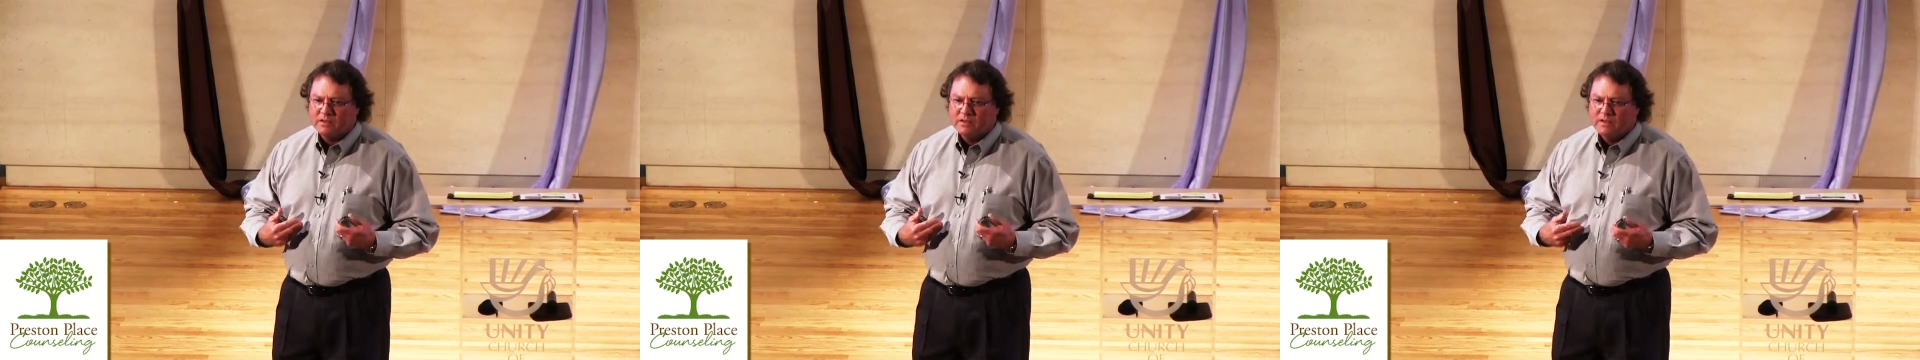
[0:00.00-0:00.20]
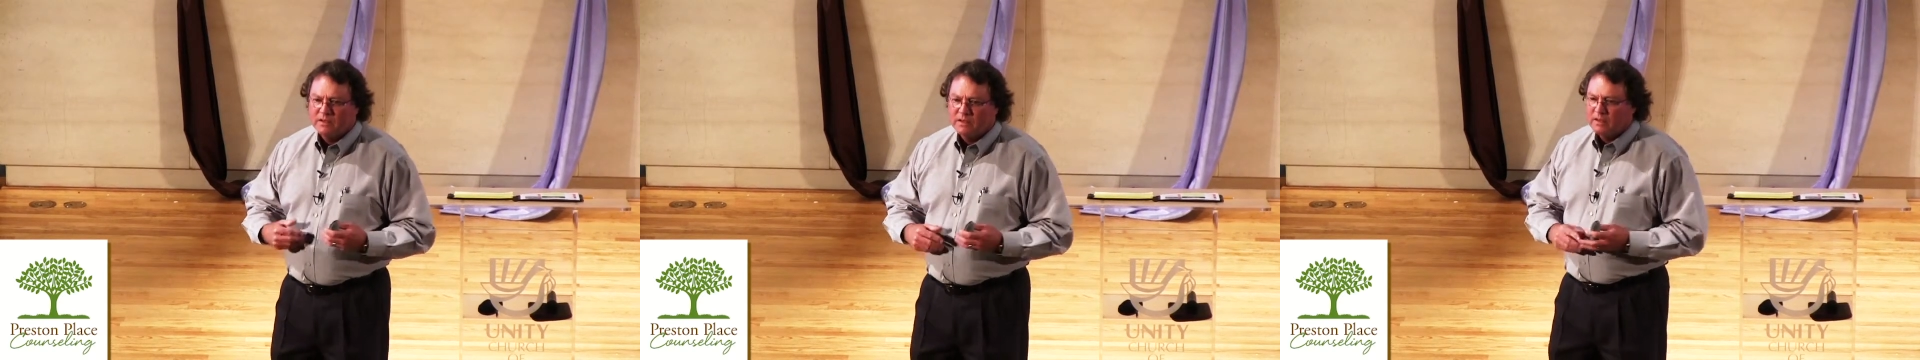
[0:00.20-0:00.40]

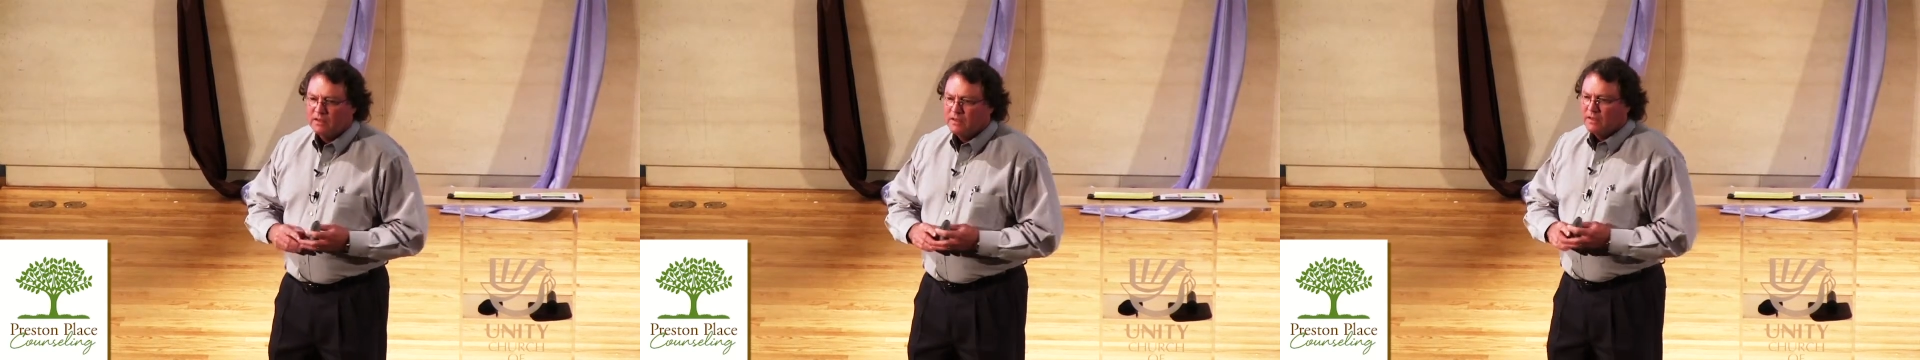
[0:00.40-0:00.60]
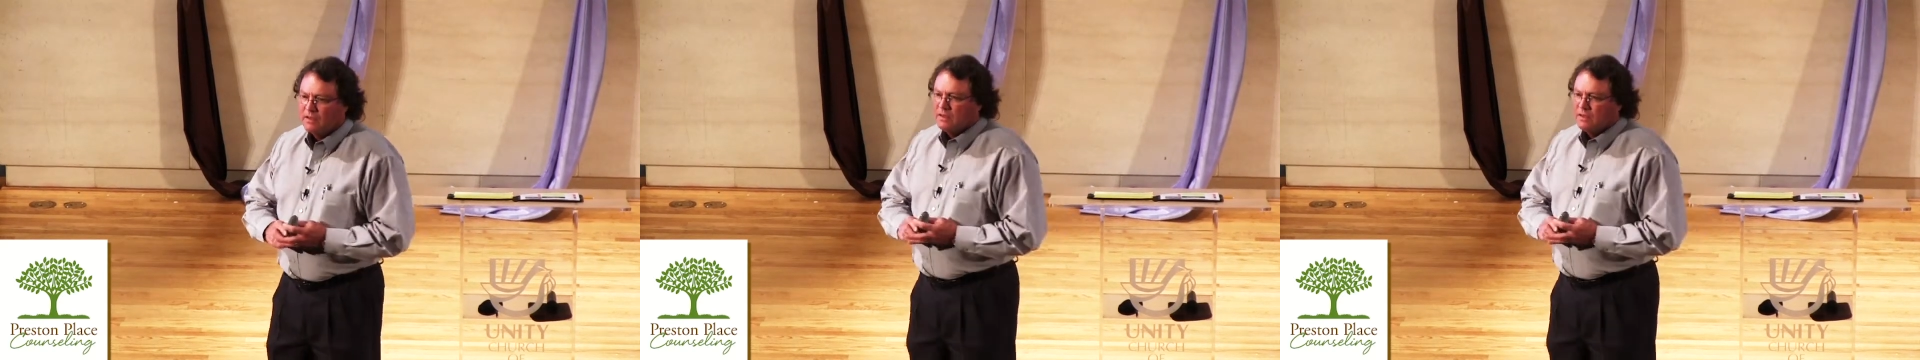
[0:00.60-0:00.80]

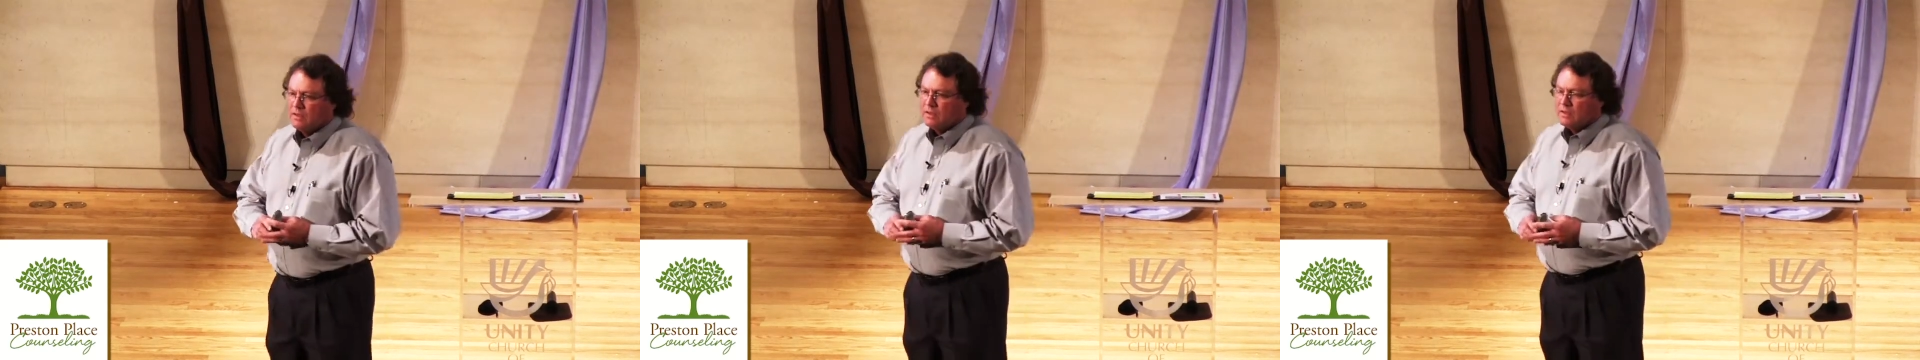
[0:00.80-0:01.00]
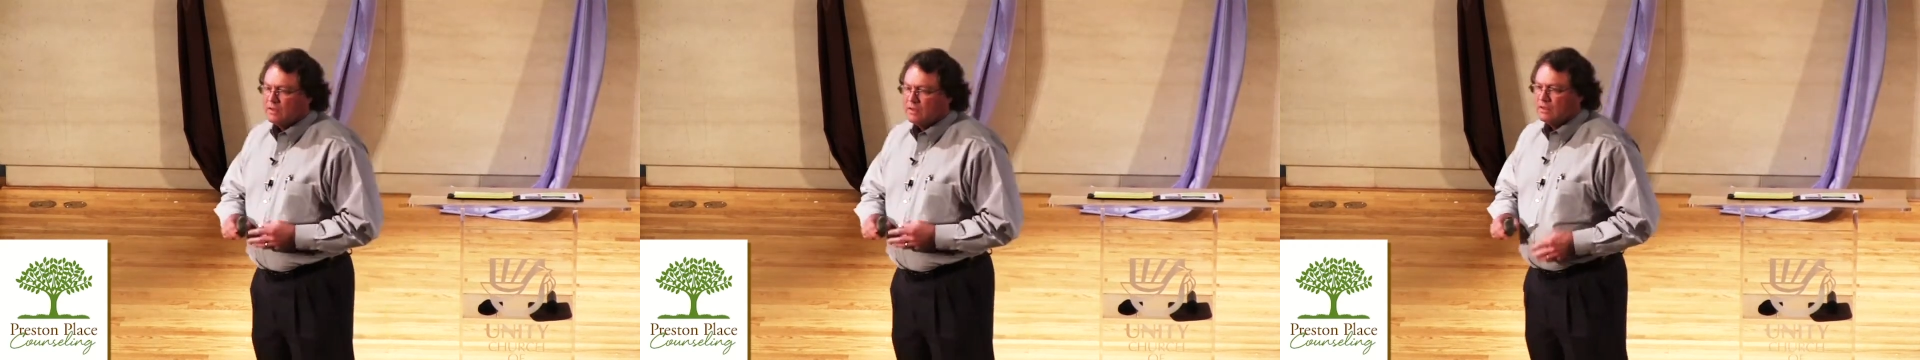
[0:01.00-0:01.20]

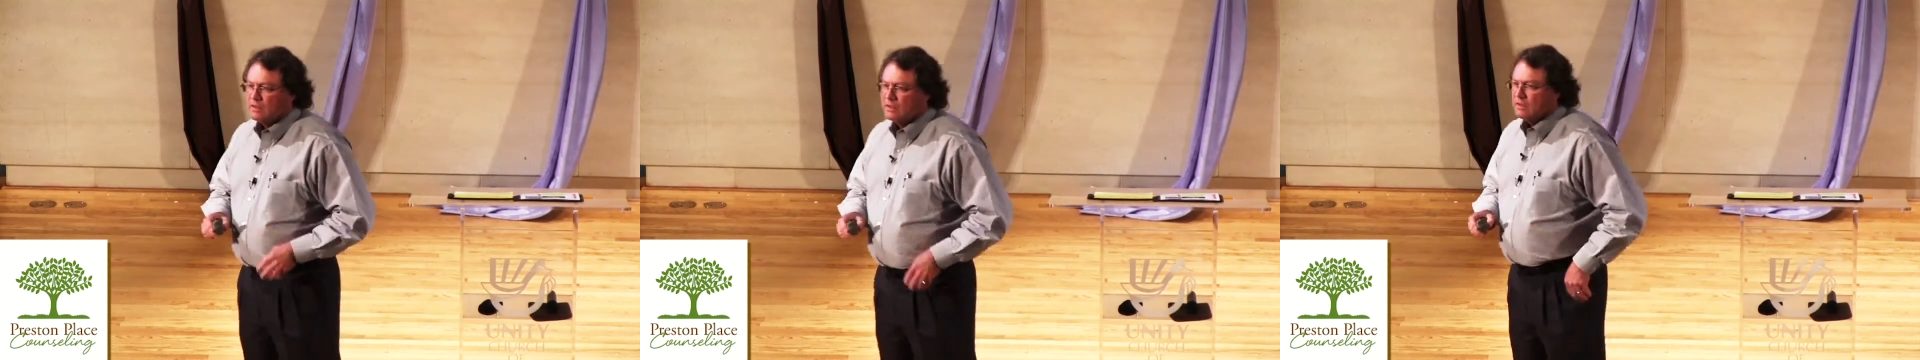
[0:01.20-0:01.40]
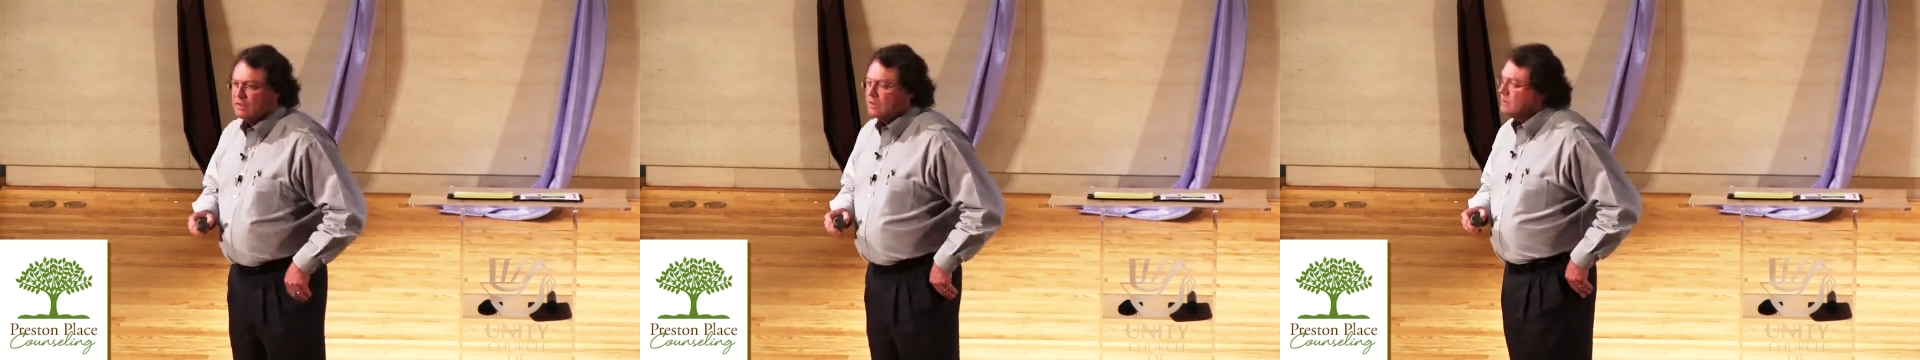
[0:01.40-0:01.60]

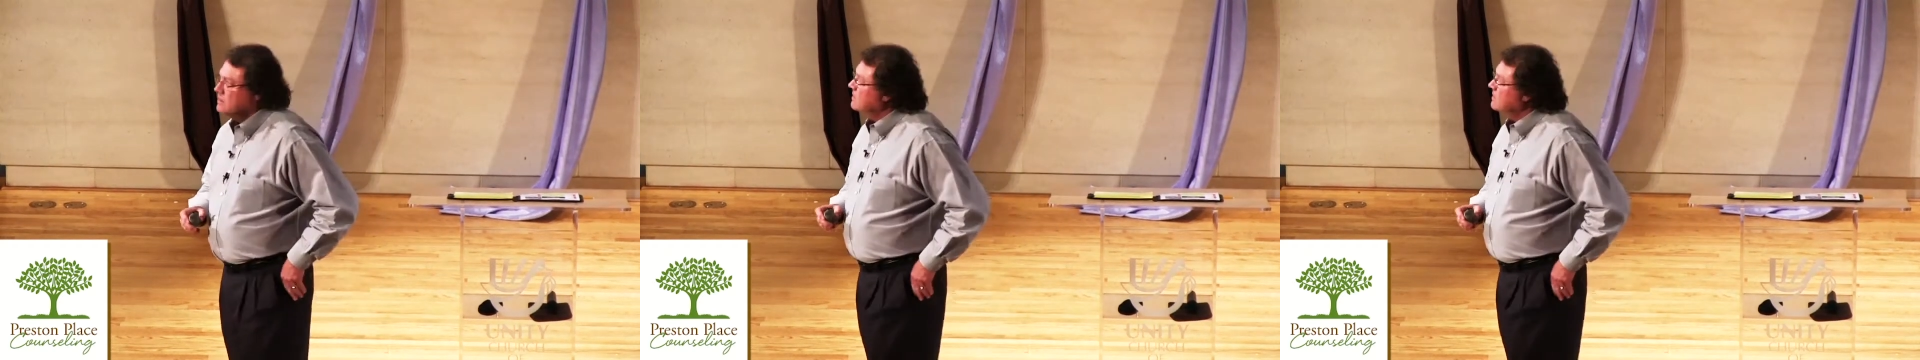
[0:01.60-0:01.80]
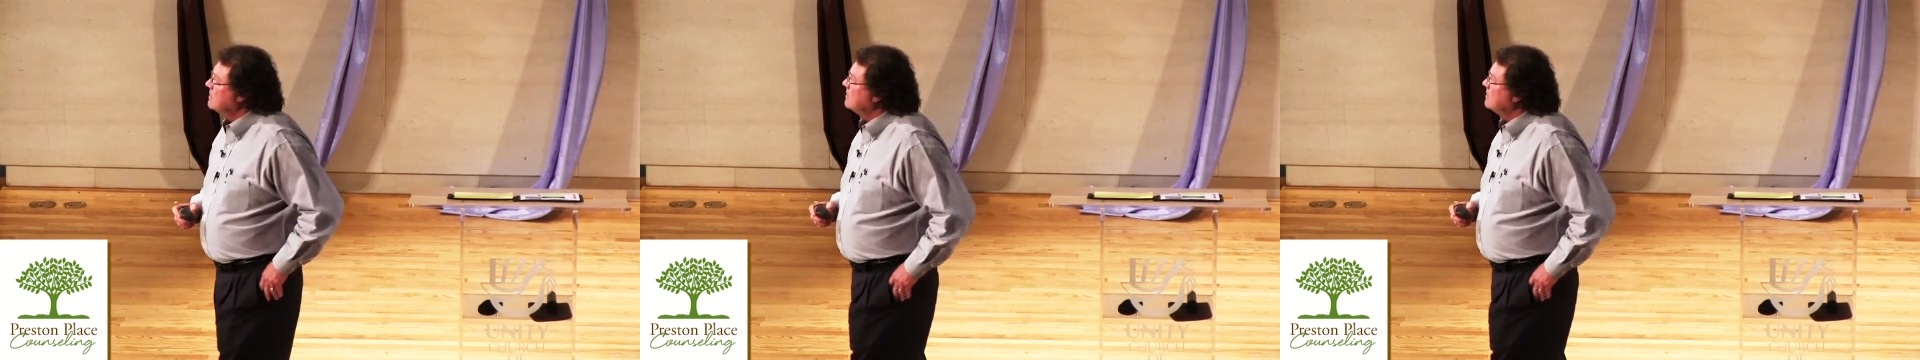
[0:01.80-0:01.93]
Nothing is said.